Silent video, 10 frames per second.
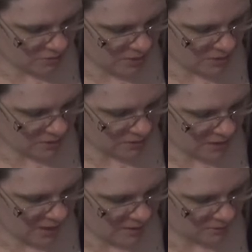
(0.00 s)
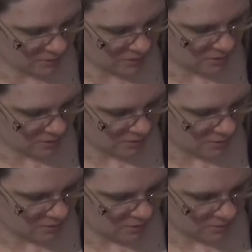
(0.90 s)
meet at count,
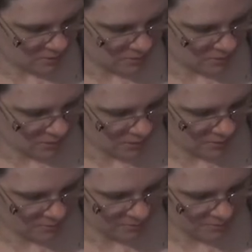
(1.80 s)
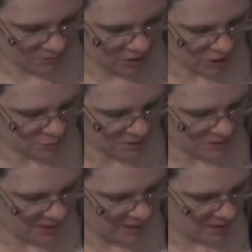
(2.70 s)
um, judgment
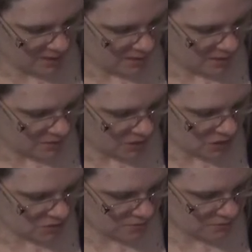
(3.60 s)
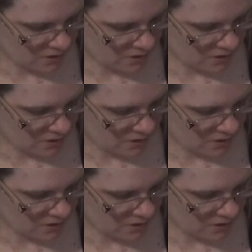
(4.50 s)
day, this look of